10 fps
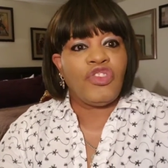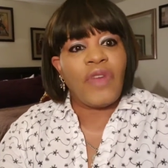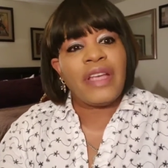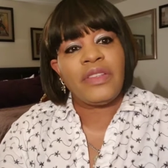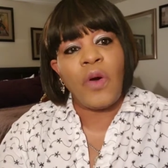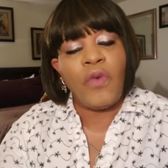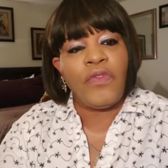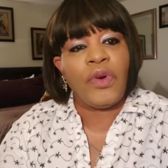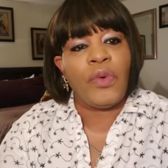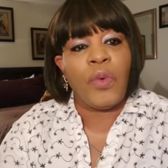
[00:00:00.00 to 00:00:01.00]
stress
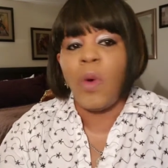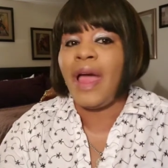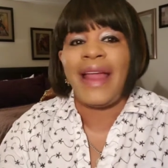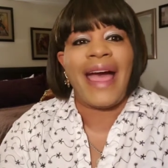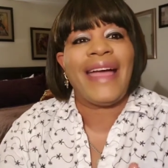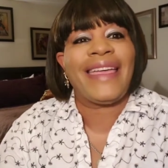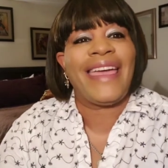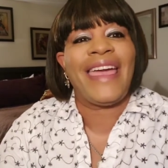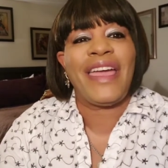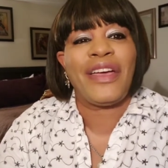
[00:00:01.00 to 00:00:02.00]
over what I
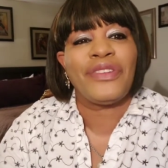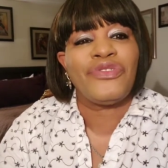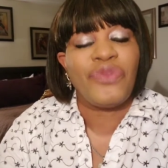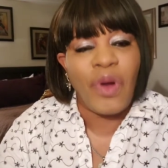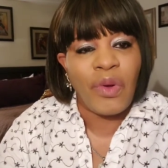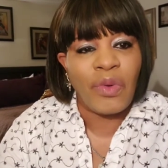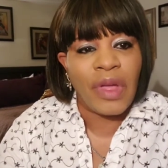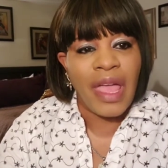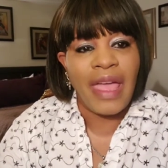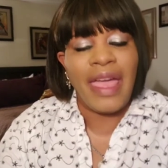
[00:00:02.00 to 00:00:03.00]
can't
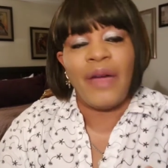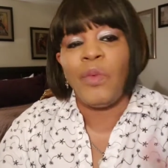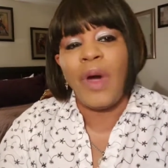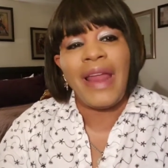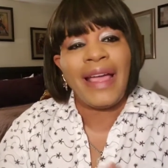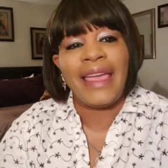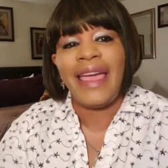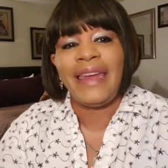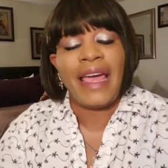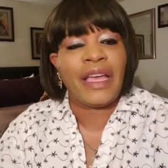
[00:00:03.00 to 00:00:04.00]
control. And what I
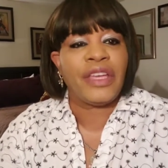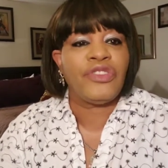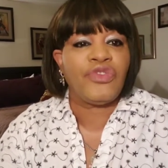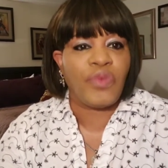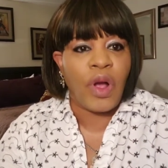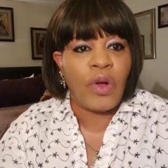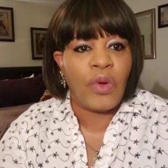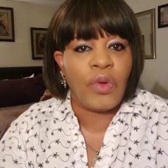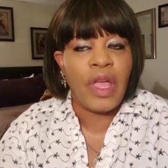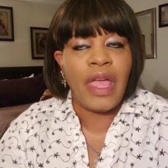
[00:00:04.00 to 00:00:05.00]
cannot
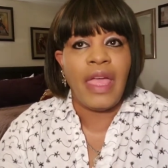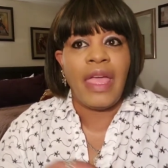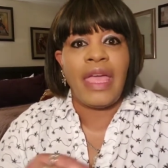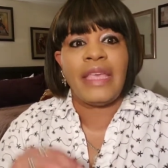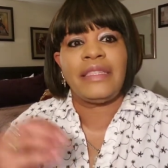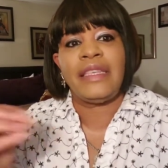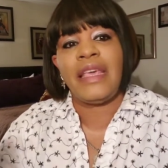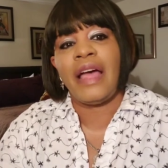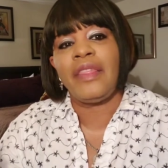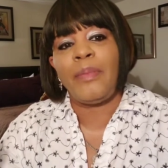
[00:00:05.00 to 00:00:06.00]
control is
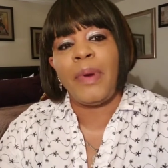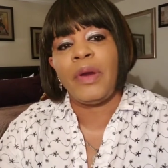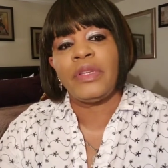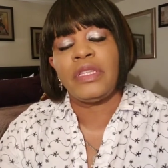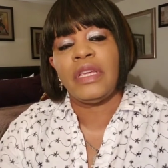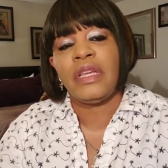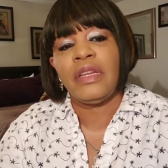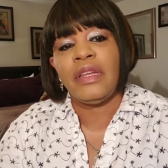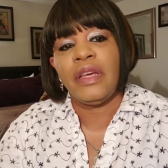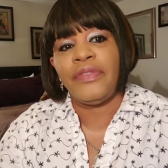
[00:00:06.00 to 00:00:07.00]
the other
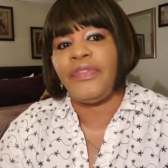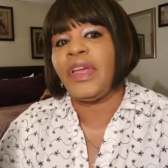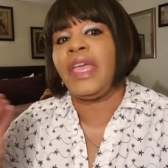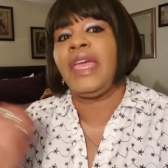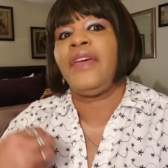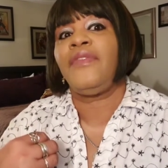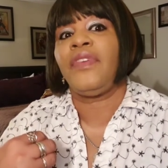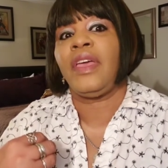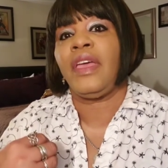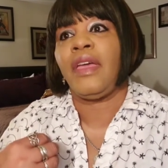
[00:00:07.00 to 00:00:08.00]
person
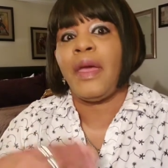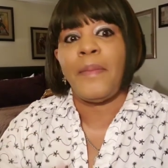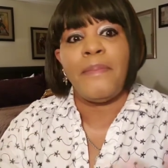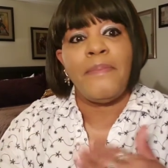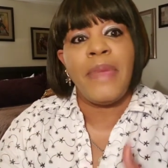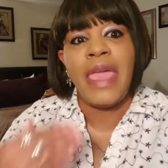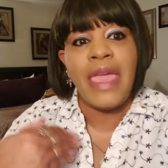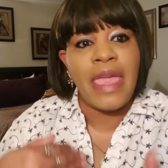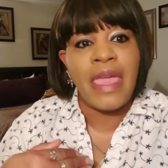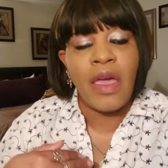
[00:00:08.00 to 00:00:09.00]
forgiving
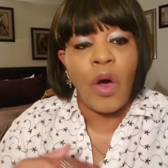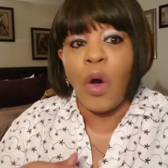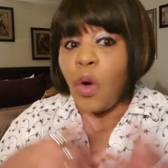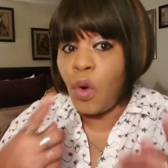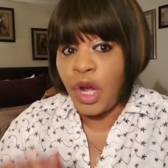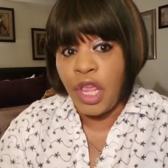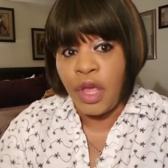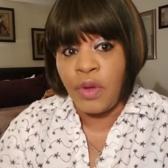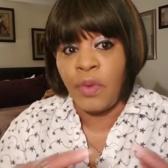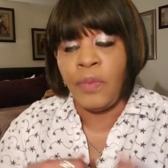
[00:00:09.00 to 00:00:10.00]
me or
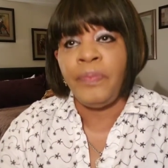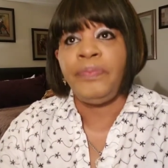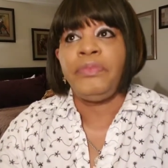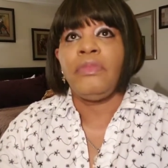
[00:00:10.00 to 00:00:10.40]
you